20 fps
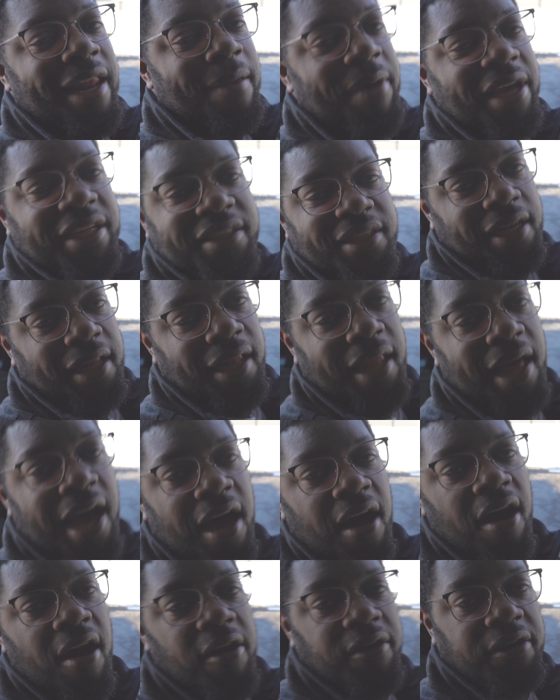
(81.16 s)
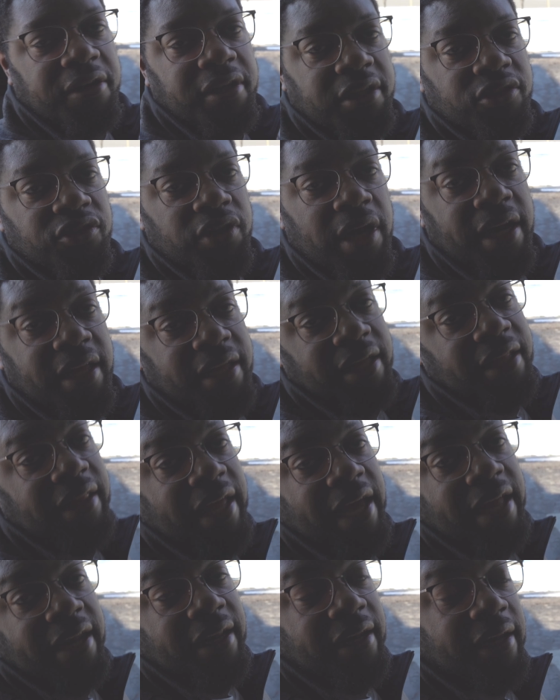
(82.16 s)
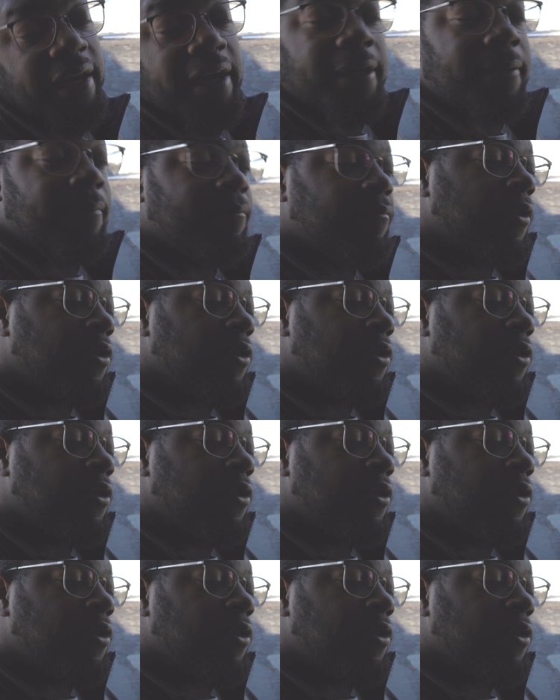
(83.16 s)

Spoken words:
it makes it a lot harder to try to get that in there.